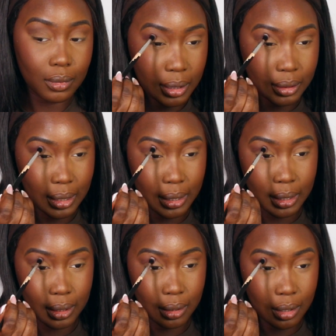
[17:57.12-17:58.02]
put that
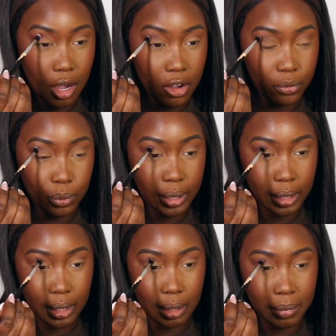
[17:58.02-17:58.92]

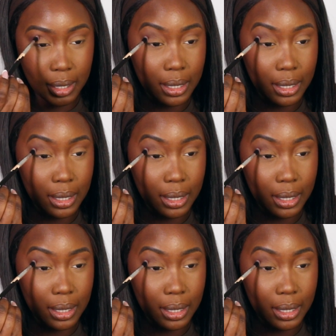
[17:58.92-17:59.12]
halfway in my